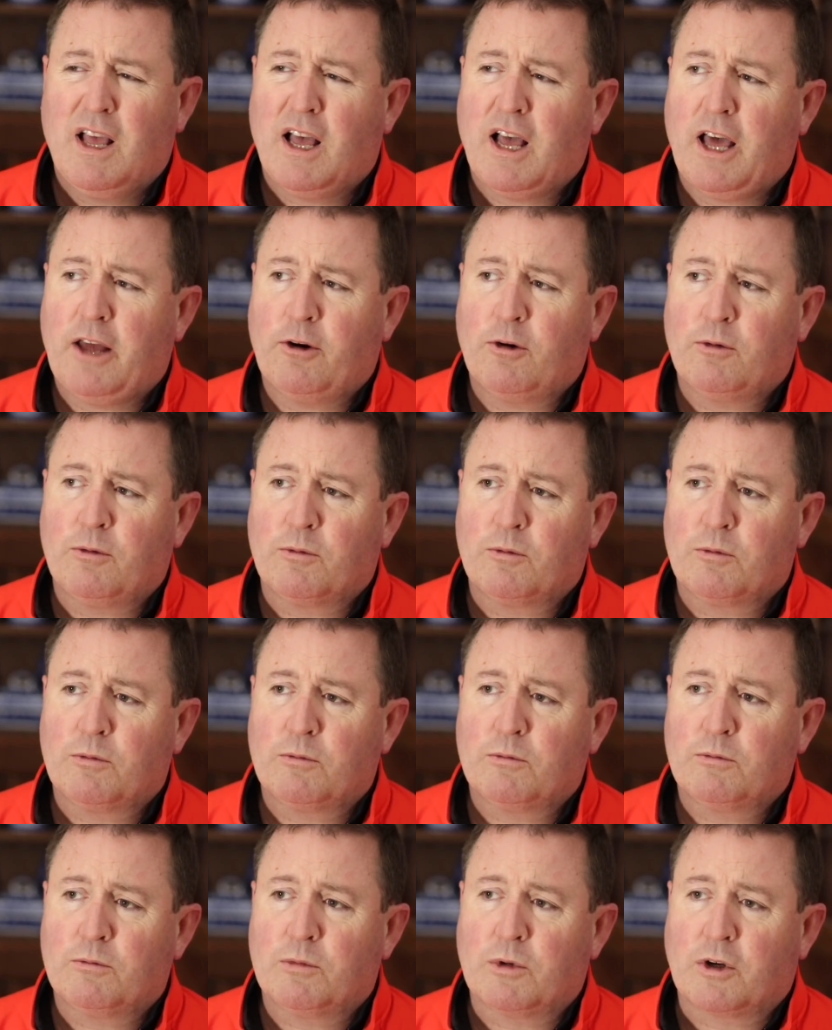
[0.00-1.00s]
I don't
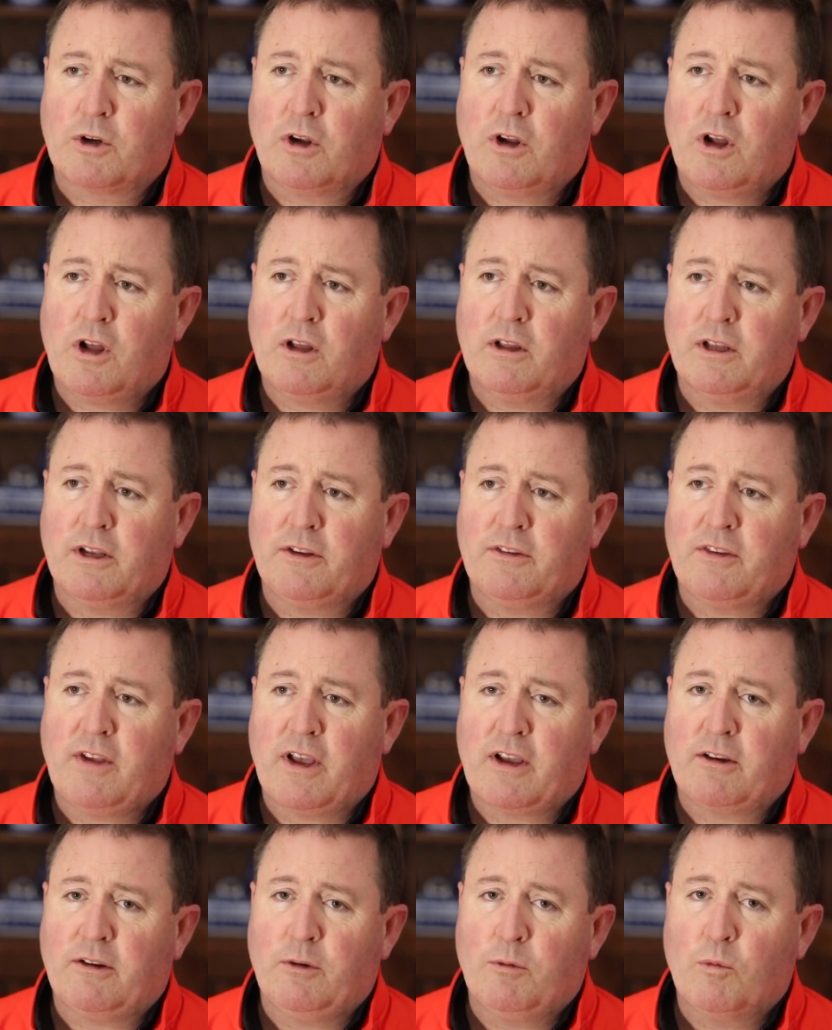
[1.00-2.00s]
recall
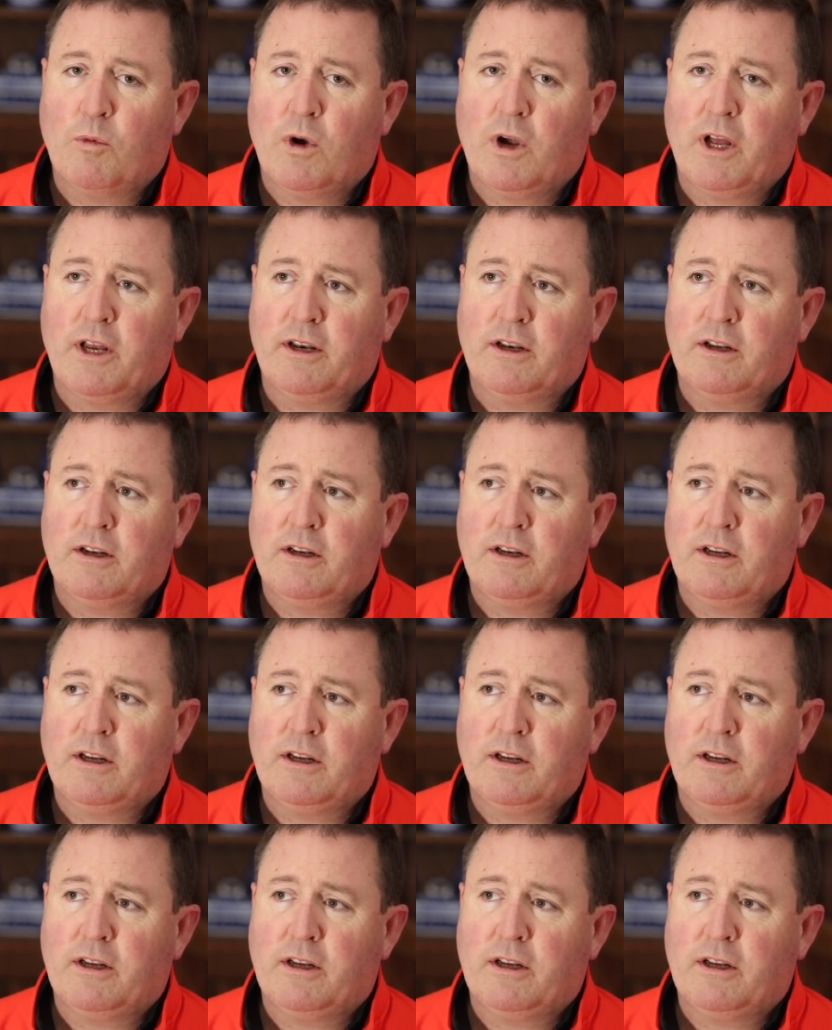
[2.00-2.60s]
exactly what